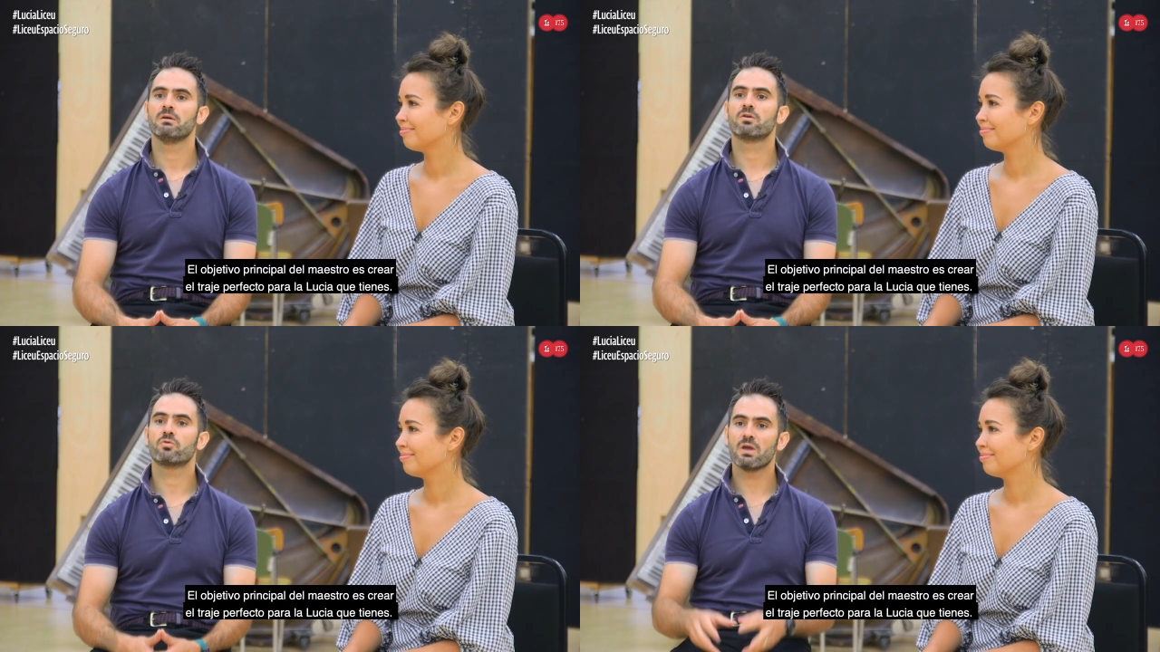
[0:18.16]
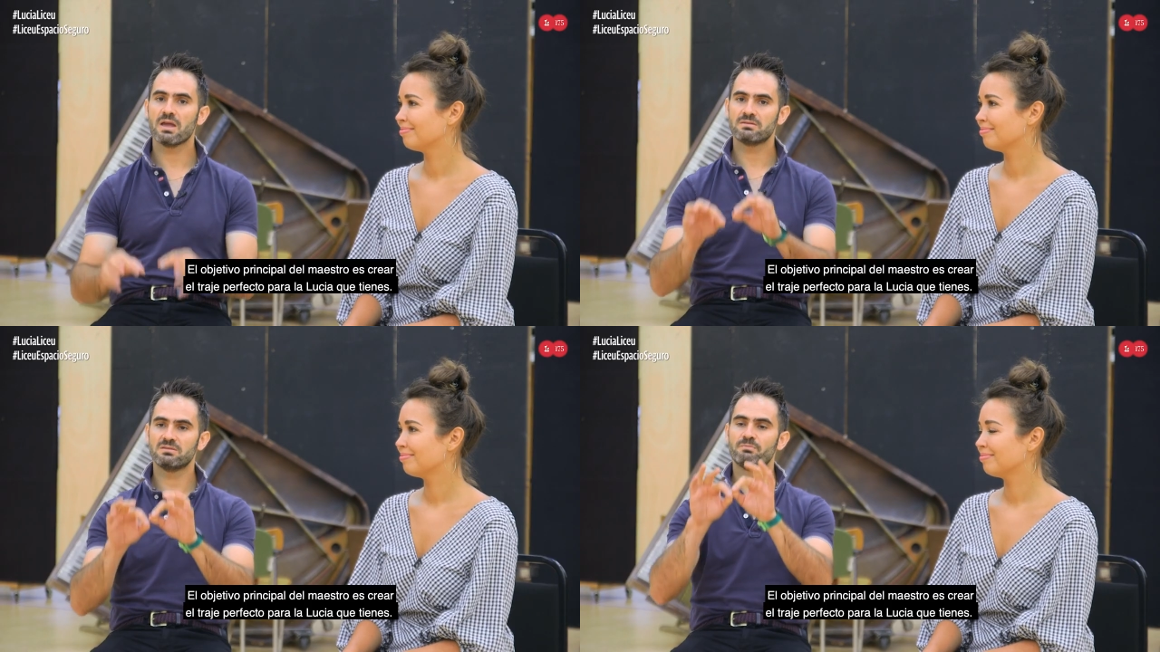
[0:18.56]

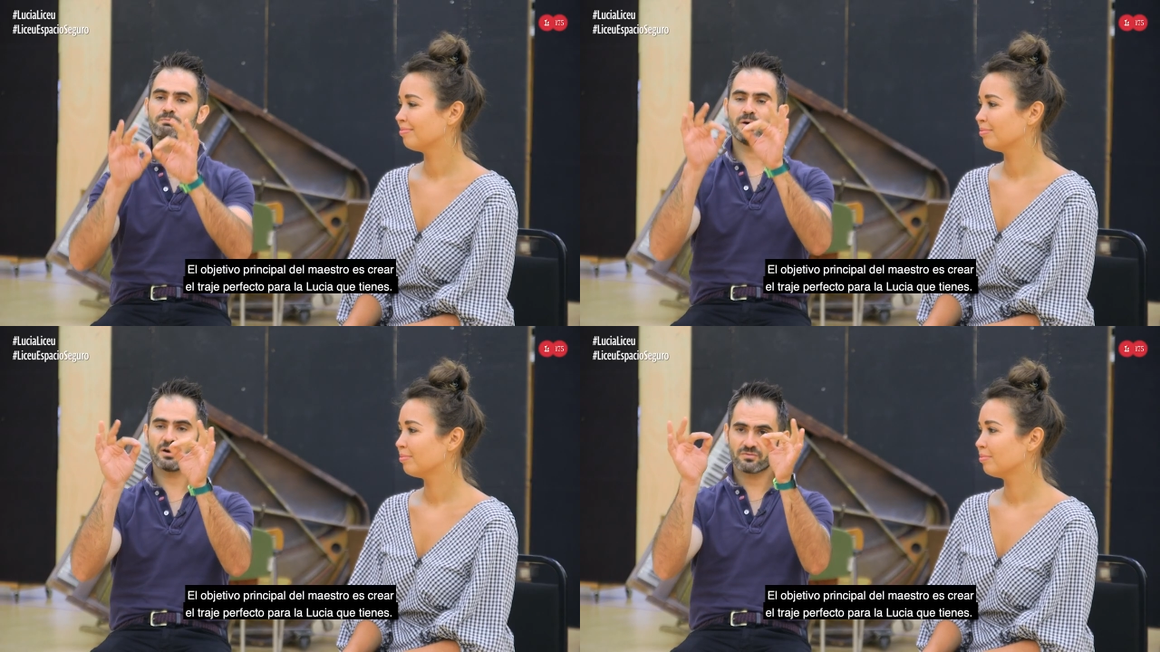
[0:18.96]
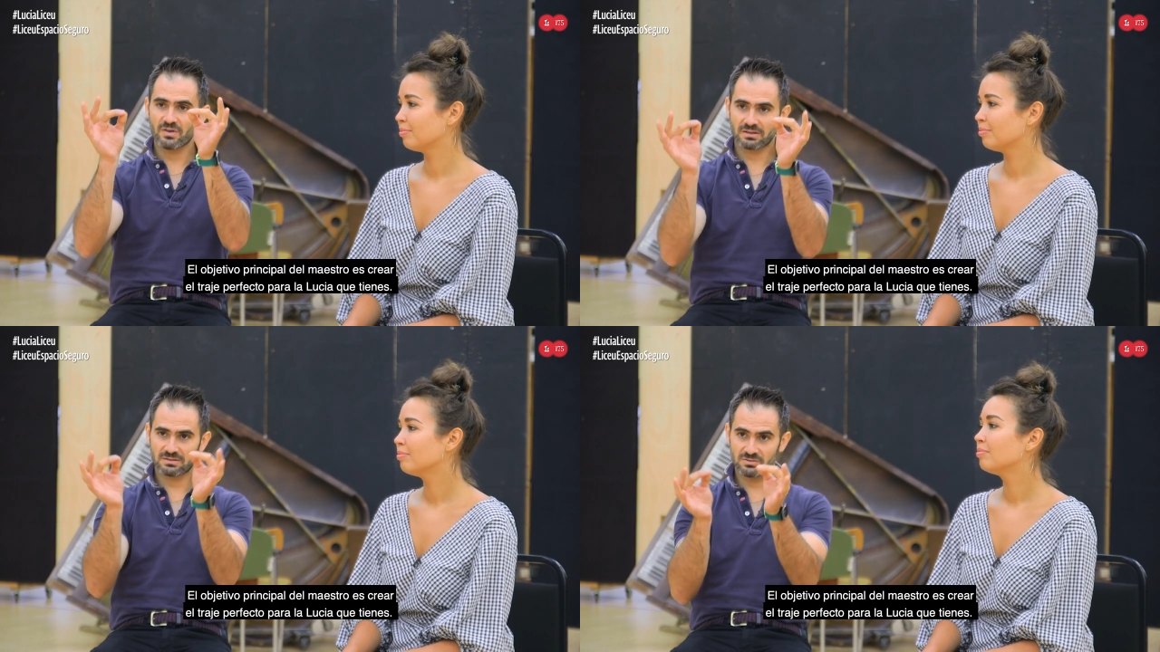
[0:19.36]
Speaker 1: create the
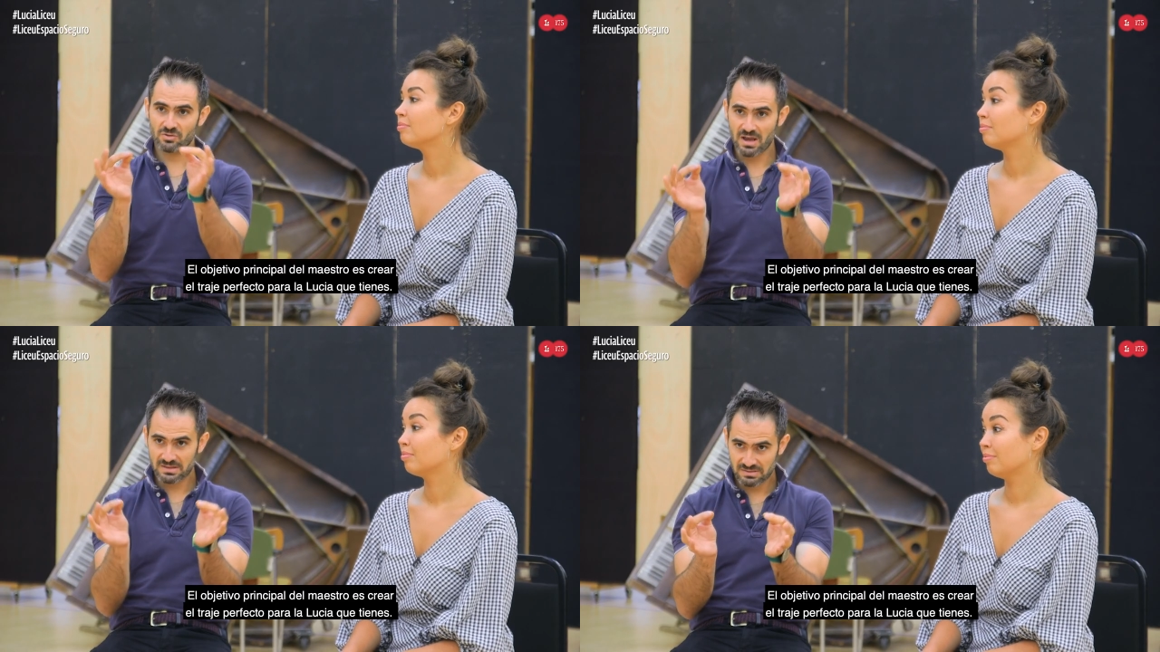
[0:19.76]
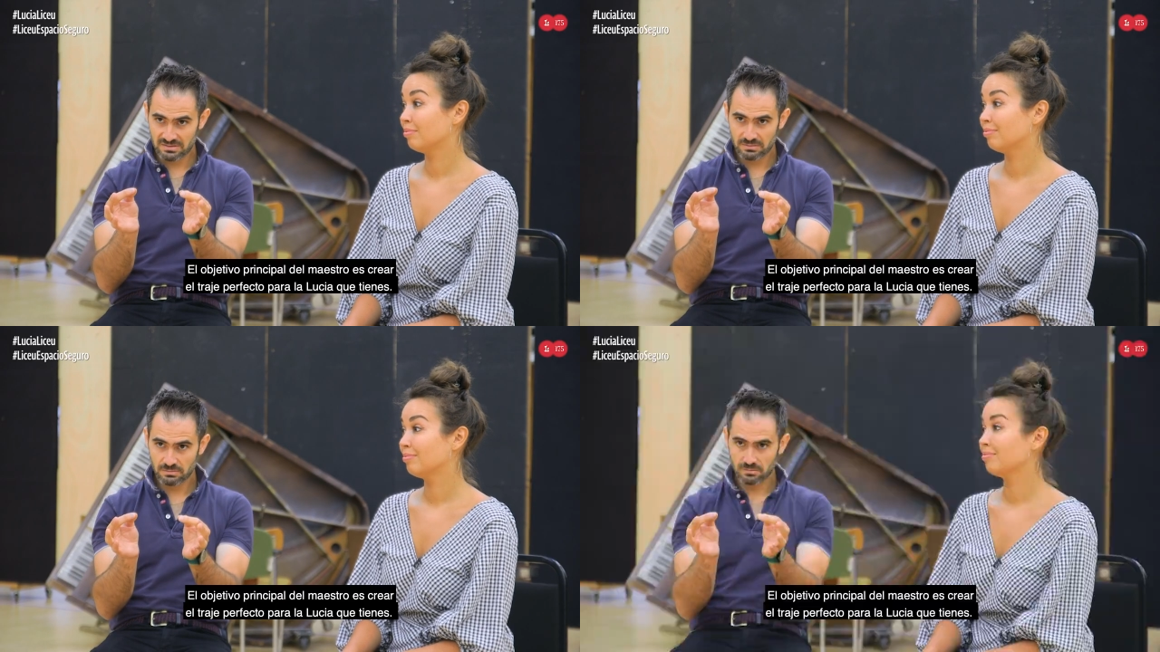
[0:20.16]
perfect dress